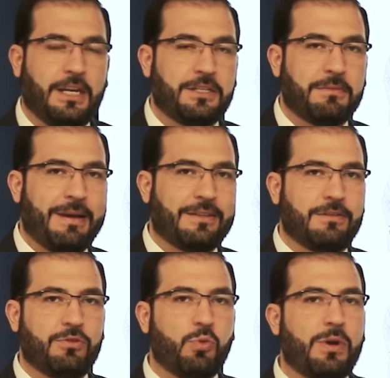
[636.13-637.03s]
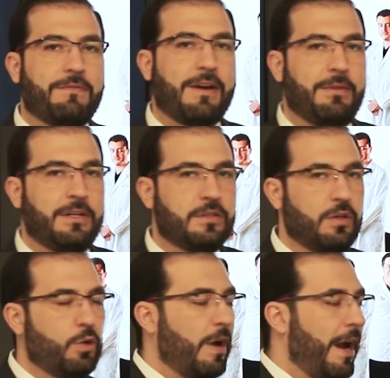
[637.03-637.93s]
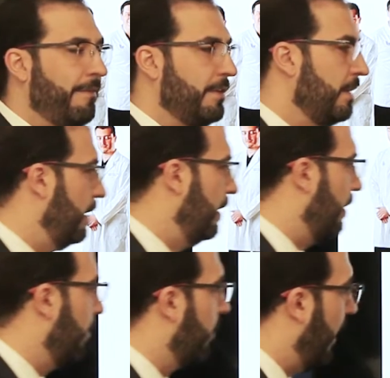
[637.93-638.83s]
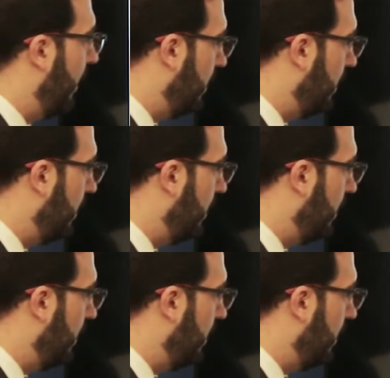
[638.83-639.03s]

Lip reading: takes us about some 25 minutes to craft a brand